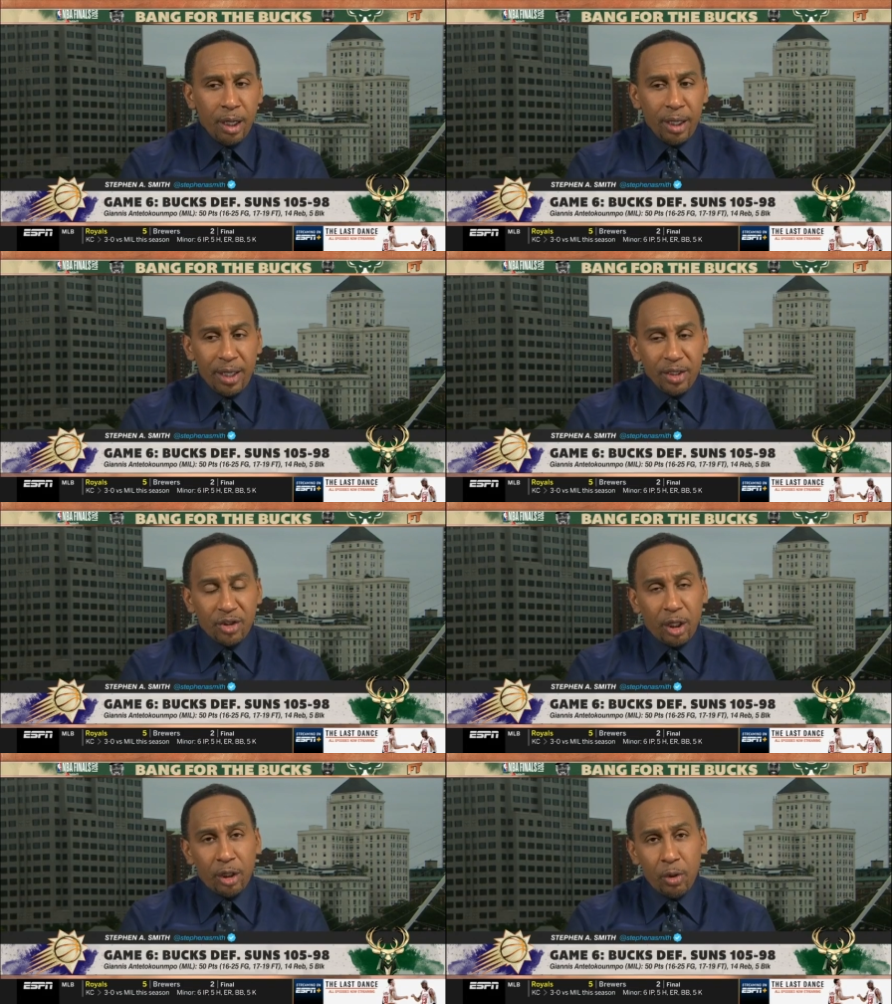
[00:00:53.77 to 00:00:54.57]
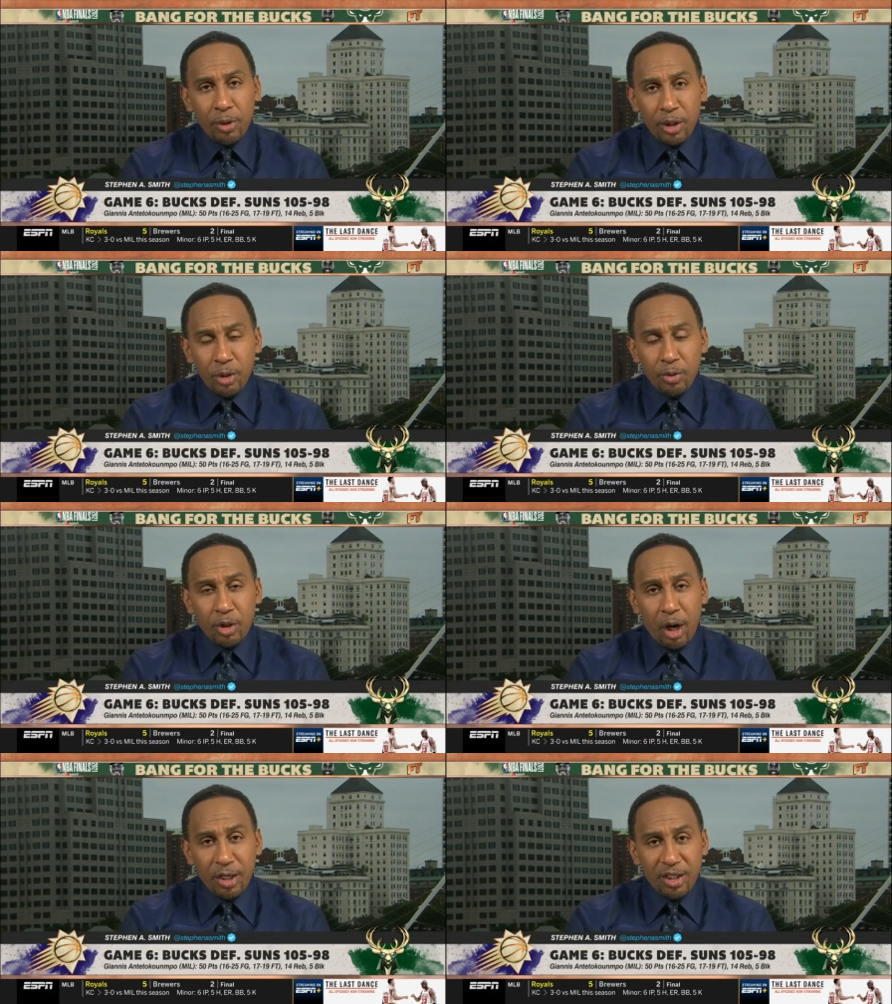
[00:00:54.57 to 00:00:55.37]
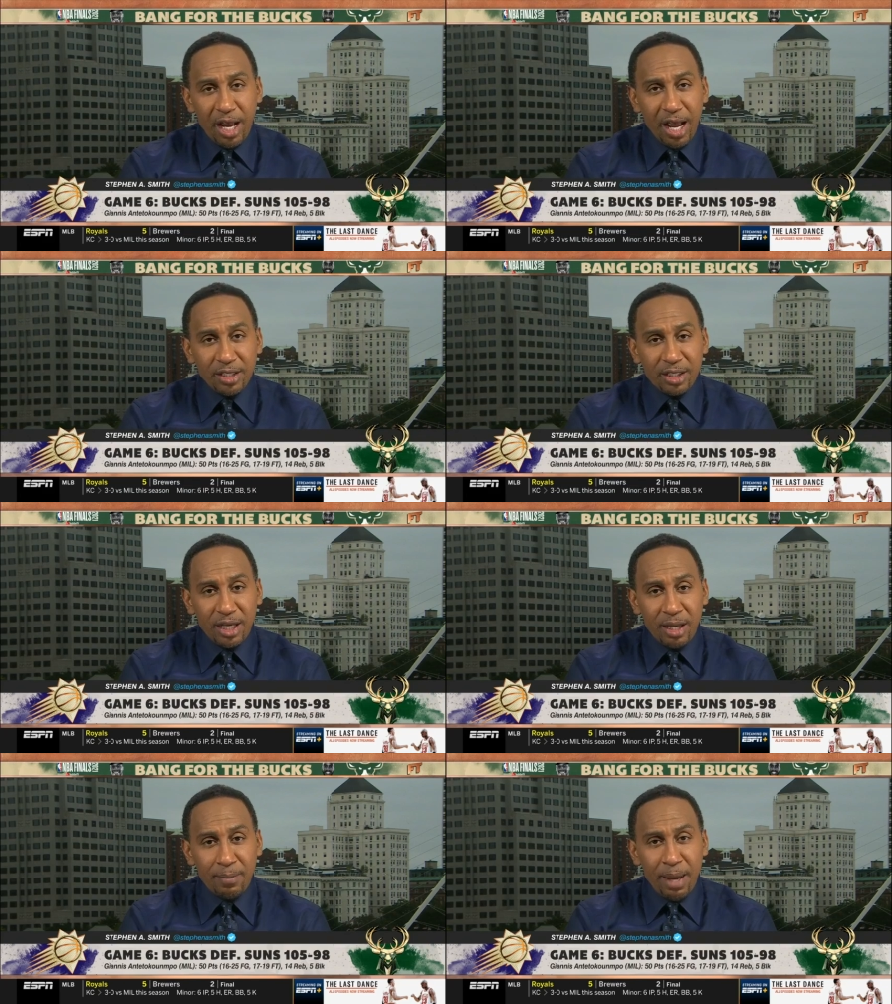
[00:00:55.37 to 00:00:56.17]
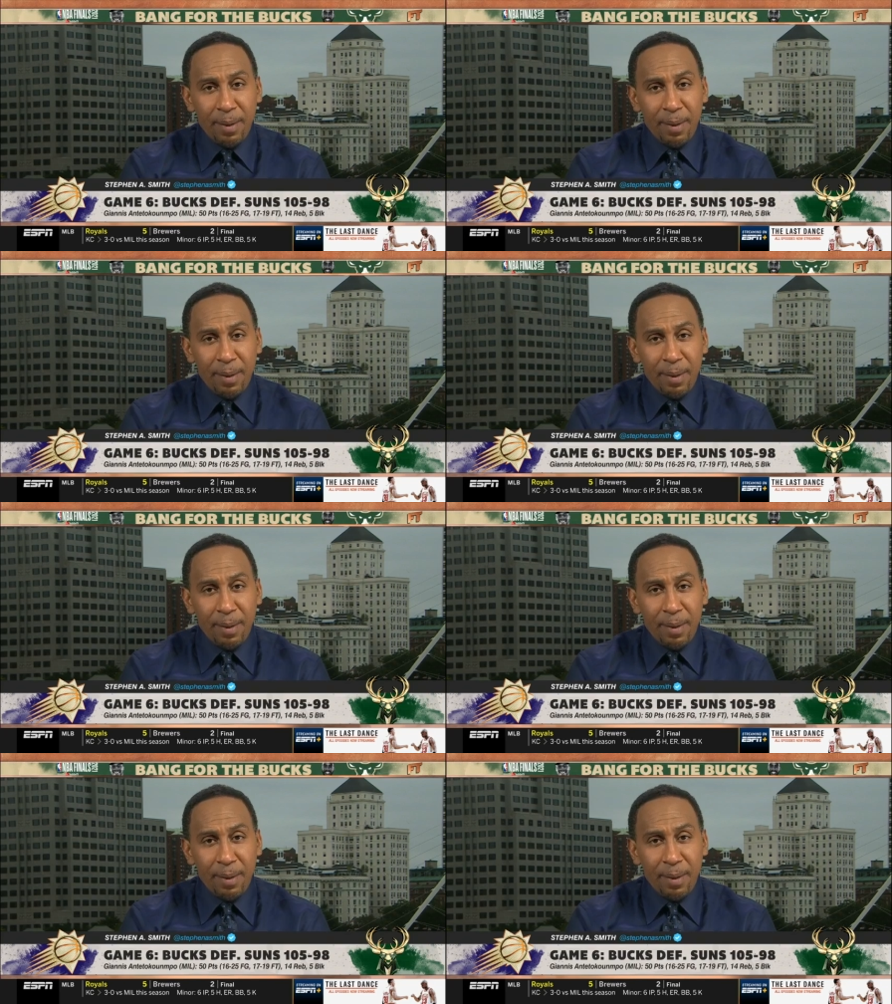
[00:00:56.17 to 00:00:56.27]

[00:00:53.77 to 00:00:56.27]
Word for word: against a loaded Utah Jazz team,